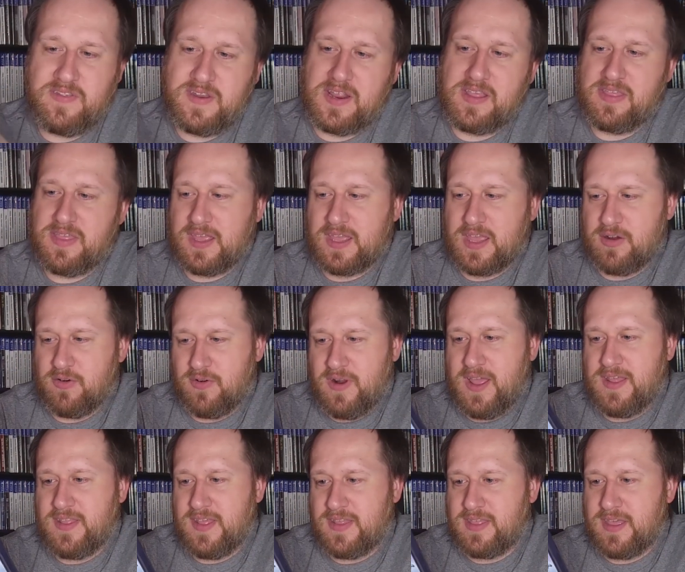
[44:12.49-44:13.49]
and I think I
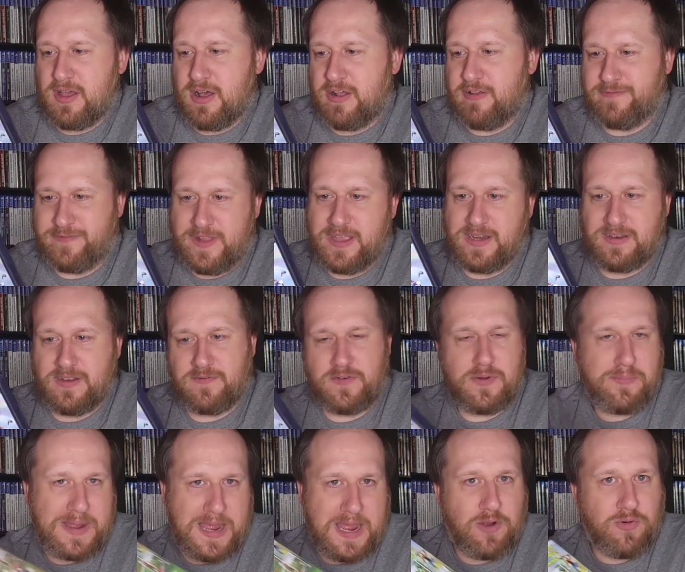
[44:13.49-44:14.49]
read that they all have like
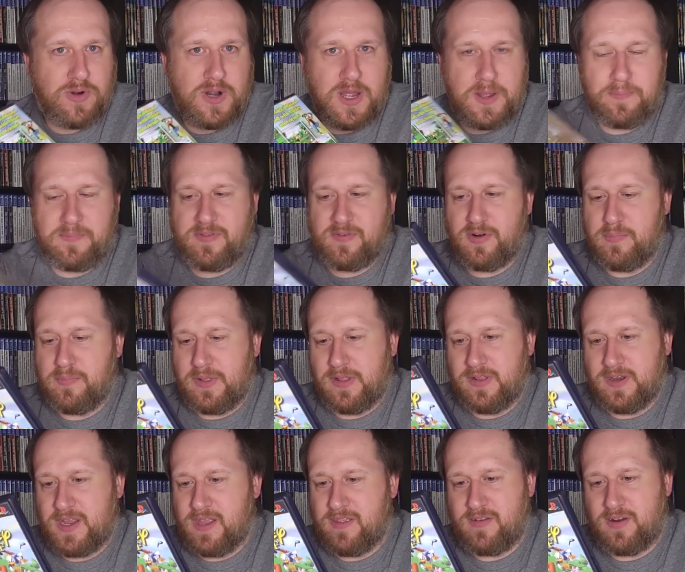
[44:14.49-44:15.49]
different power-ups or
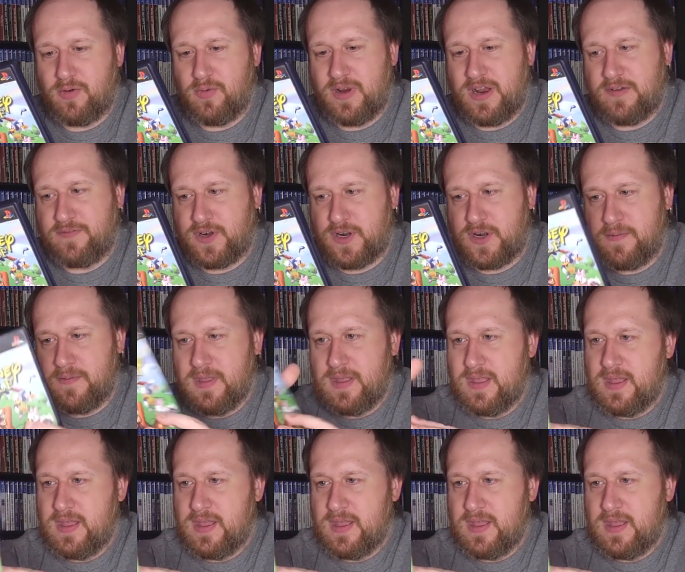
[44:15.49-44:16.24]
abilities or whatever.